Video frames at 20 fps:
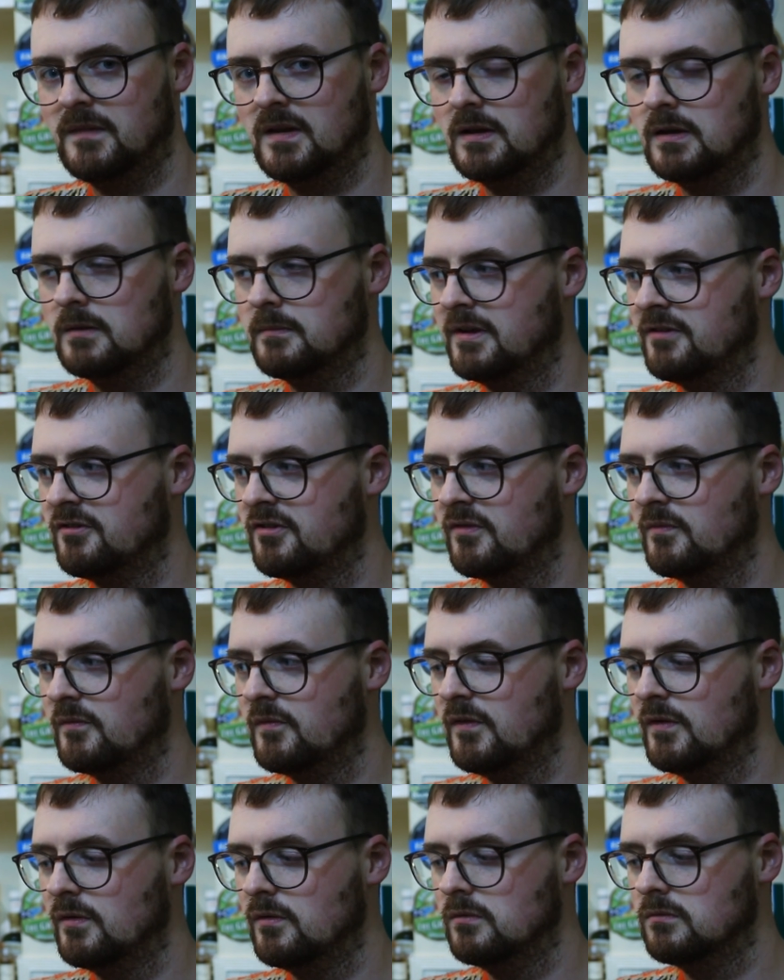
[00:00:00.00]
It
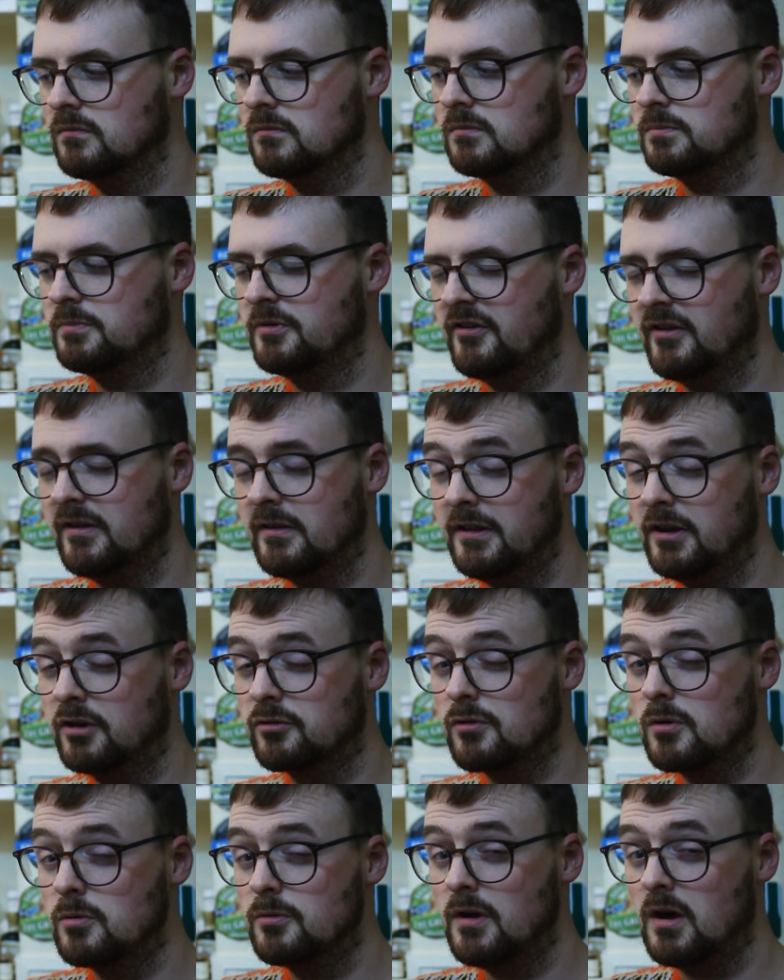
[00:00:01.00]
doesn't feel particularly
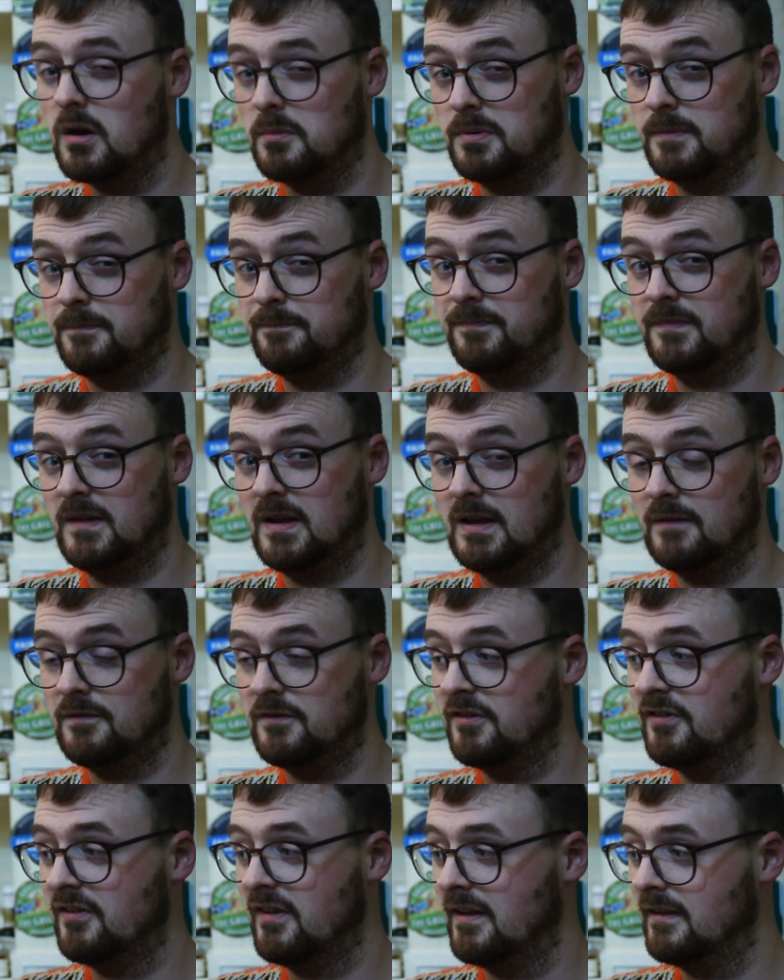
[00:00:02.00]
grown up, I have
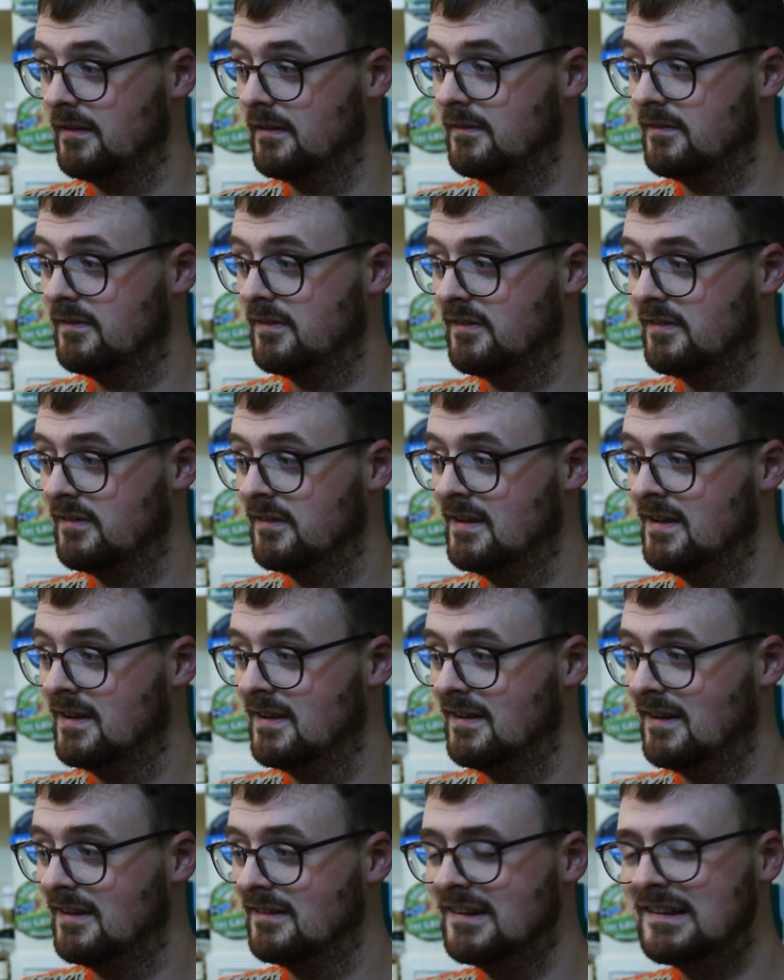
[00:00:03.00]
to say. It's
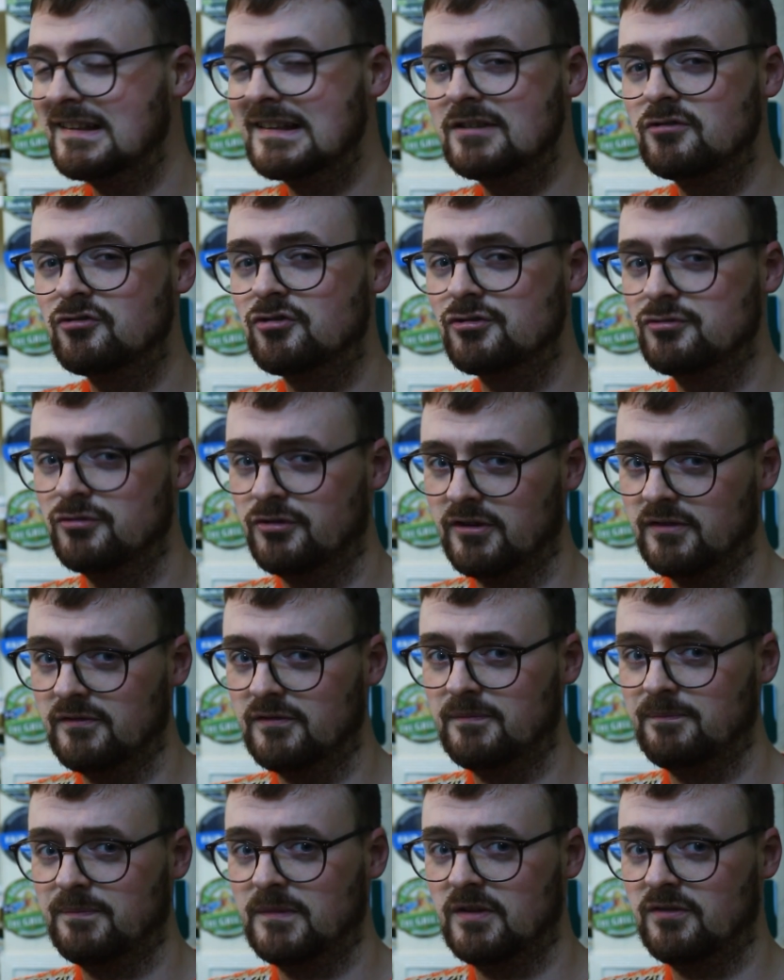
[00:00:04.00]
a little
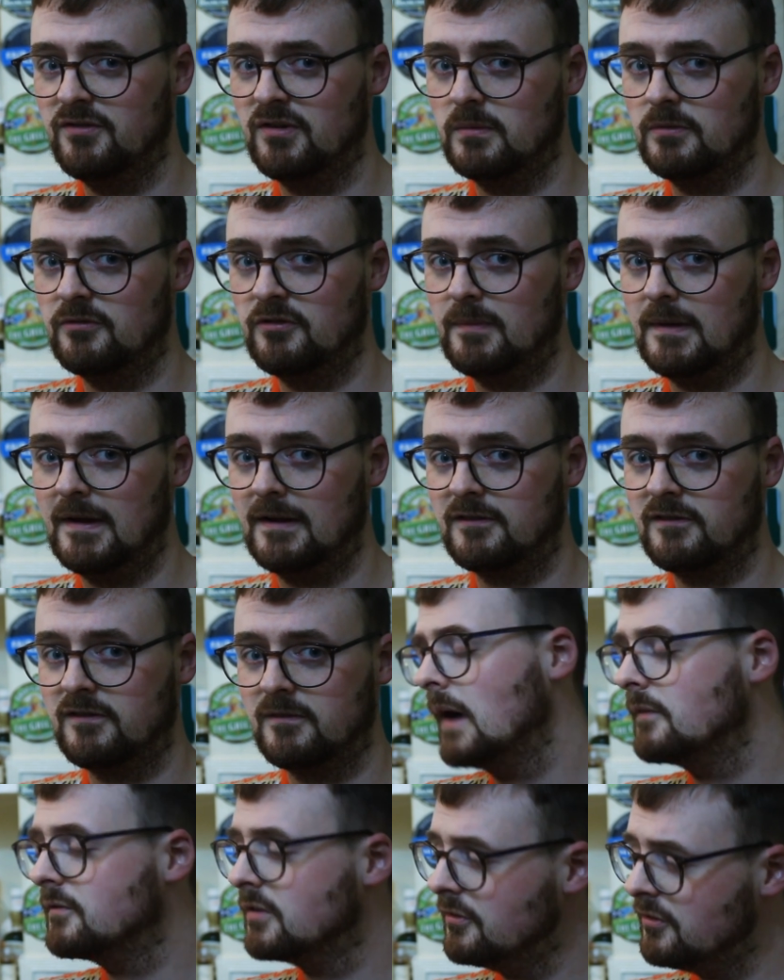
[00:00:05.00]
intrusive in some
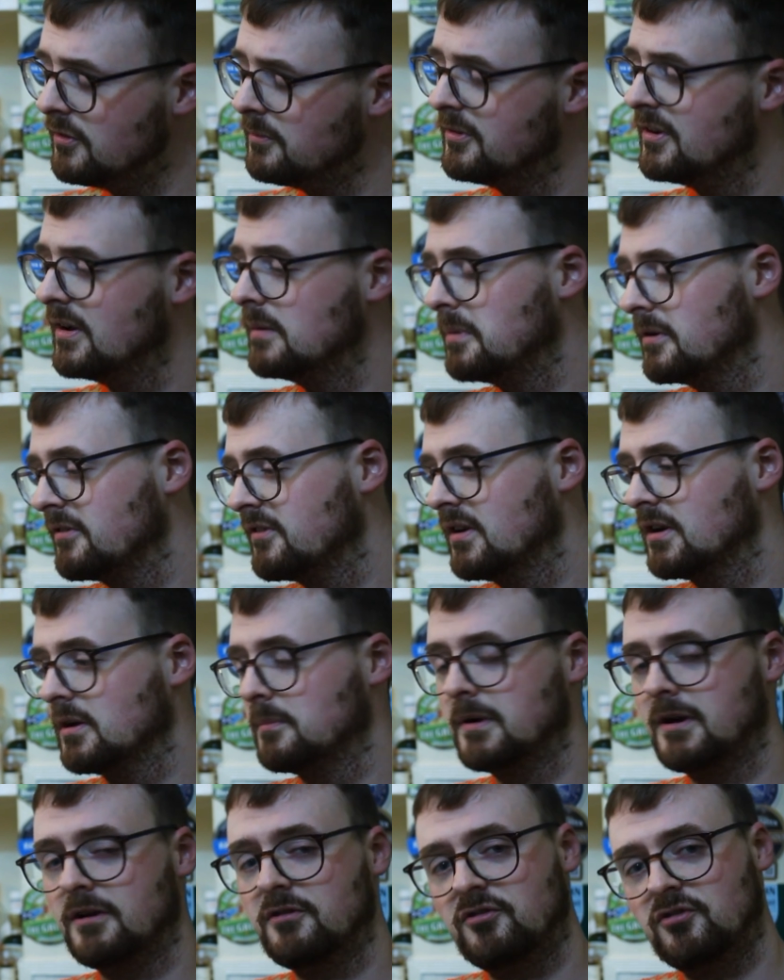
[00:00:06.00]
respects. I've done some side-by-side
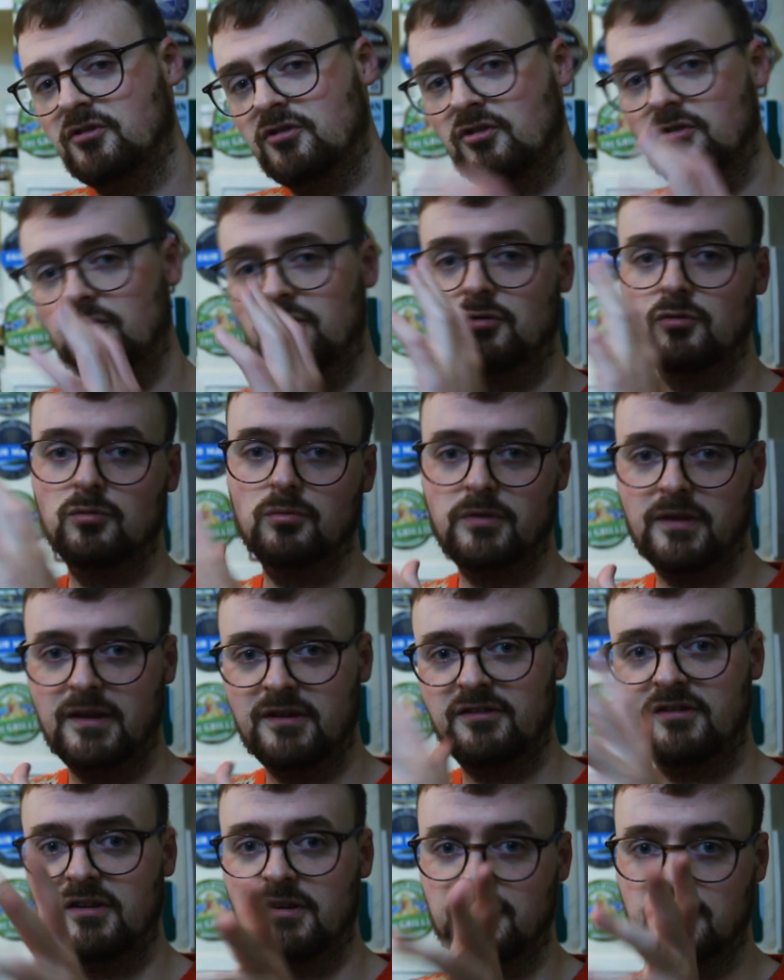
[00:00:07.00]
comparisons to
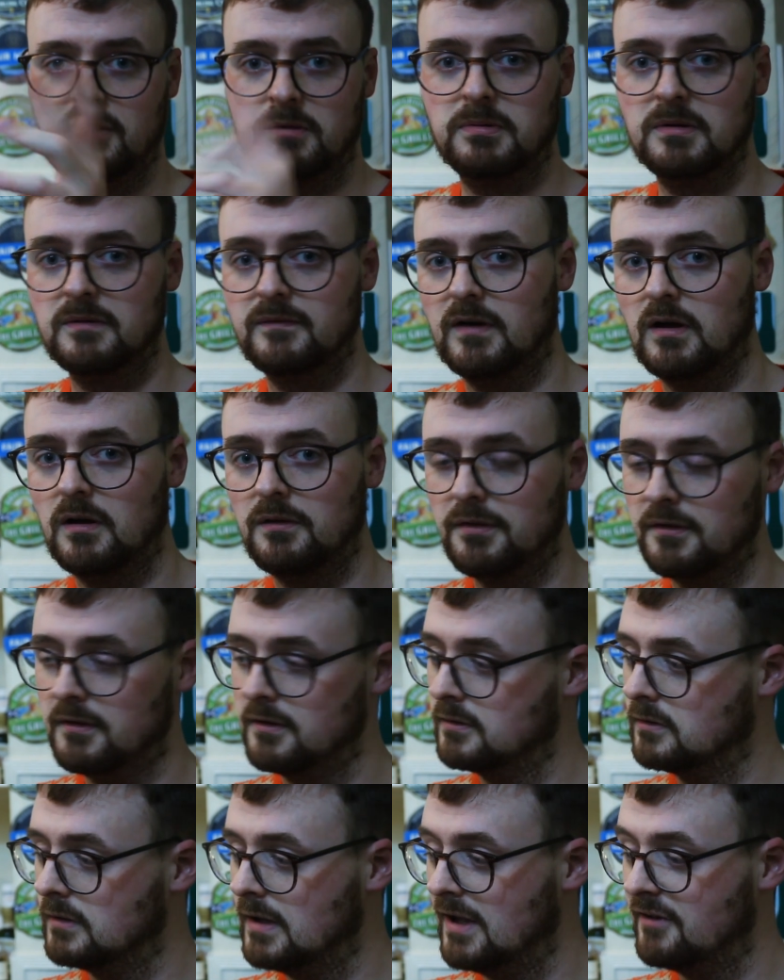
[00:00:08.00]
this and a couple of
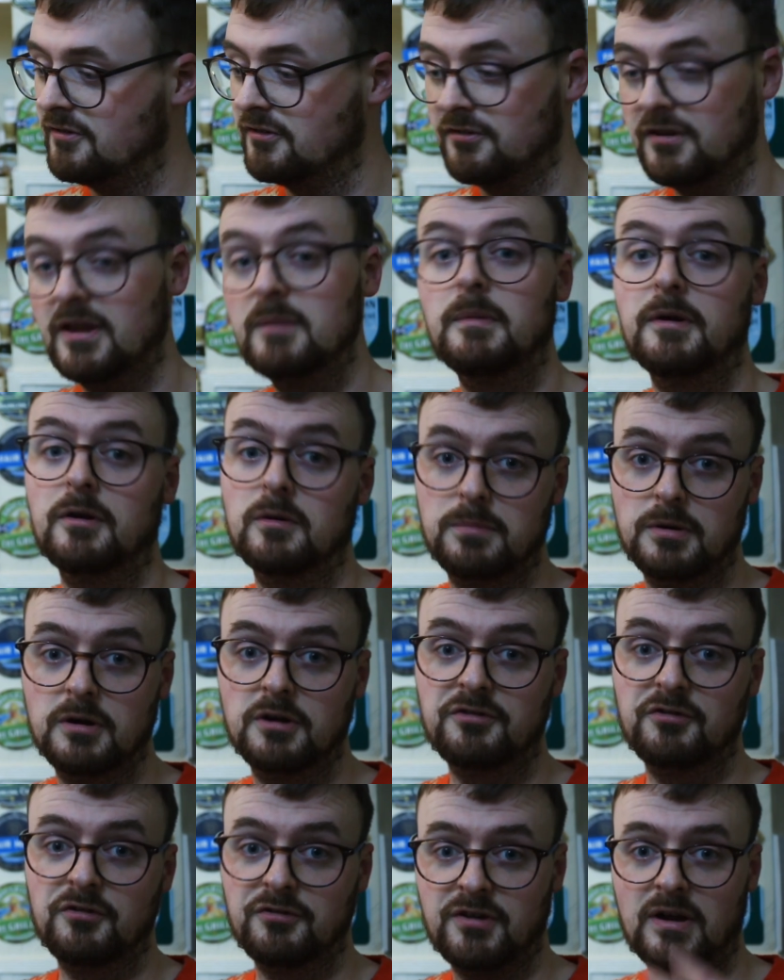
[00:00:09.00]
other glasses in my own
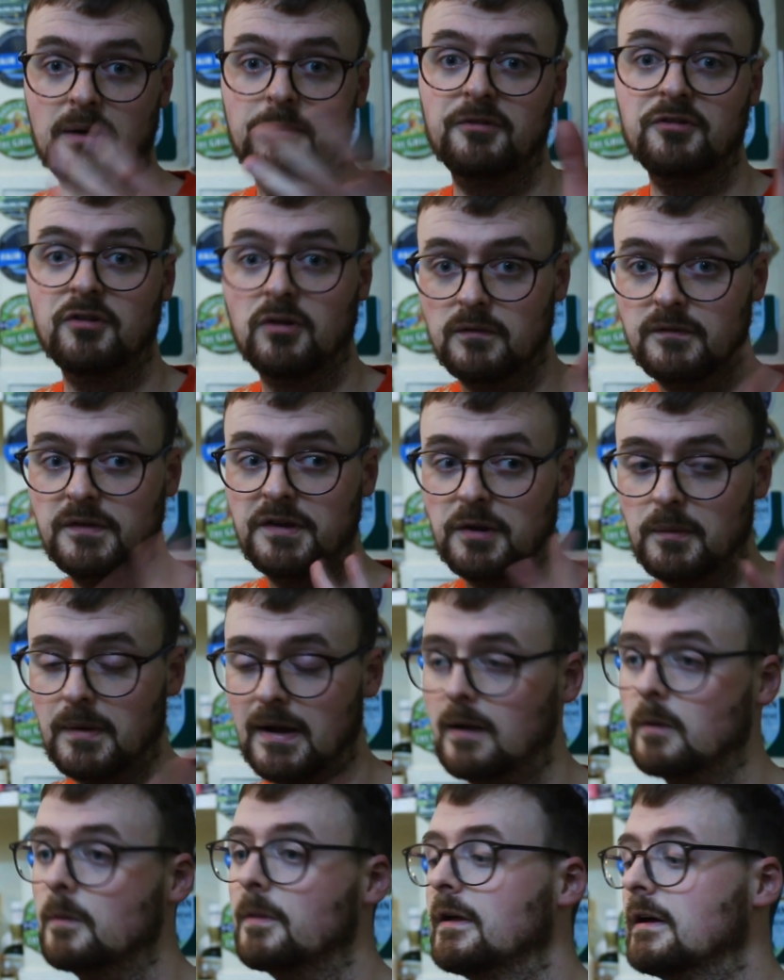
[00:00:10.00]
personal time. There's not a video
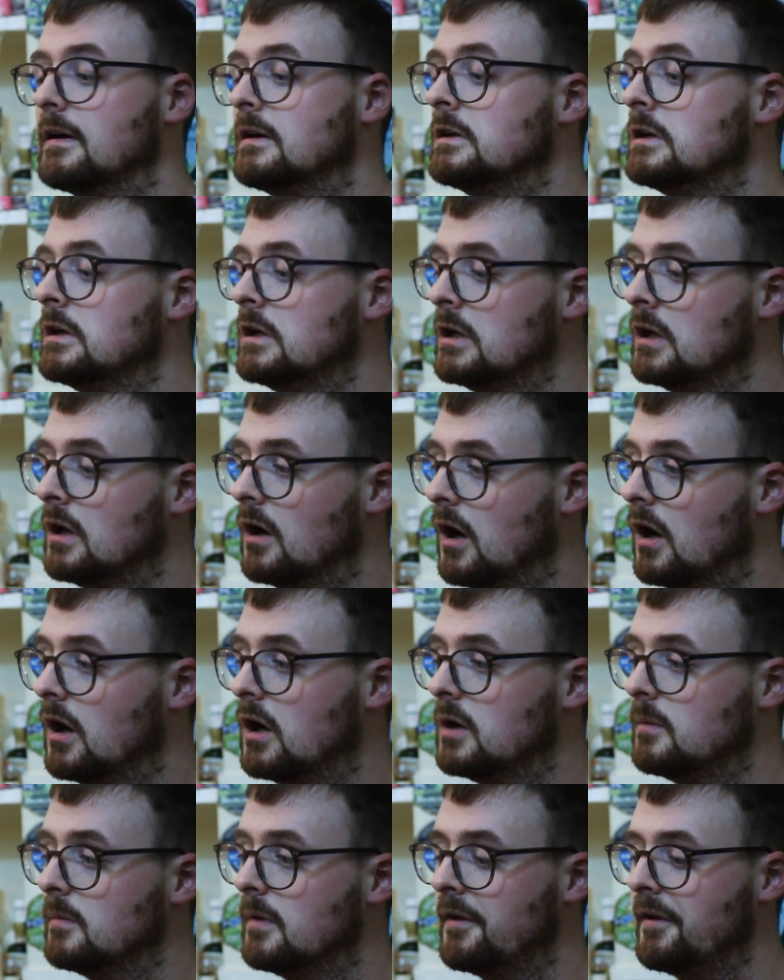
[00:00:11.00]
out there.
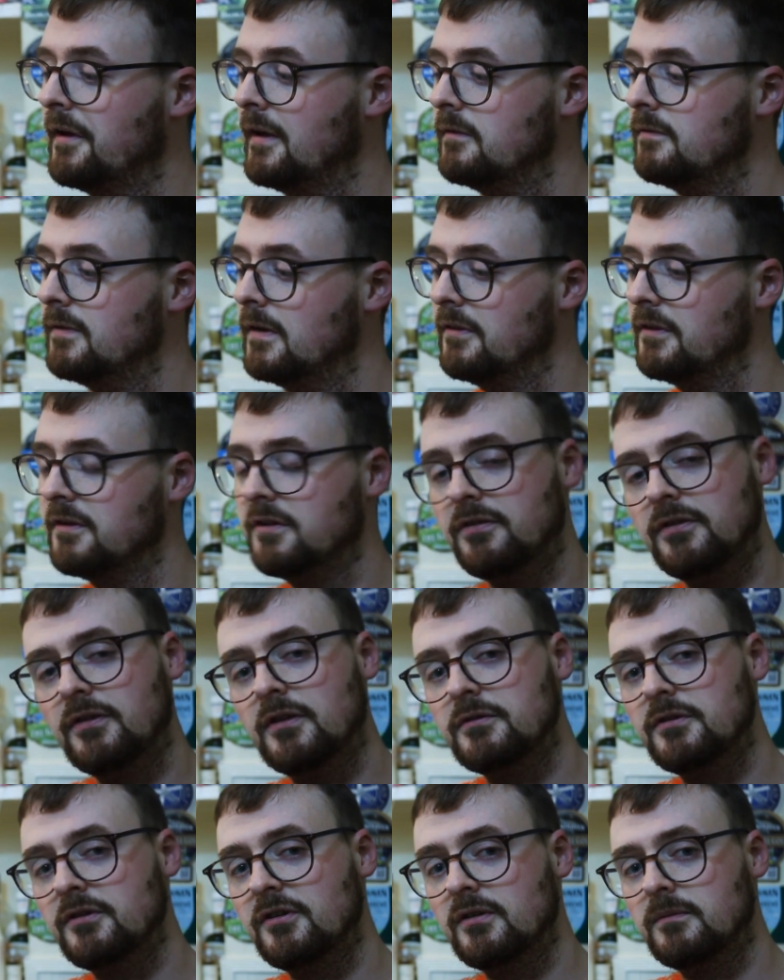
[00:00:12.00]
And I have found that
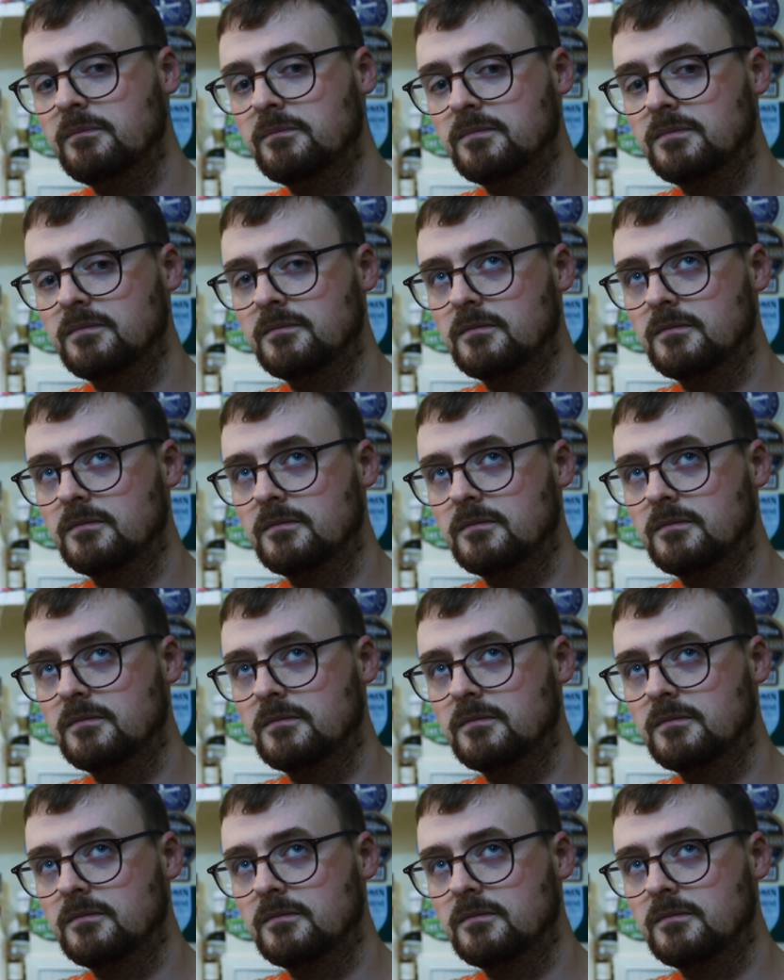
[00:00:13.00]
there is a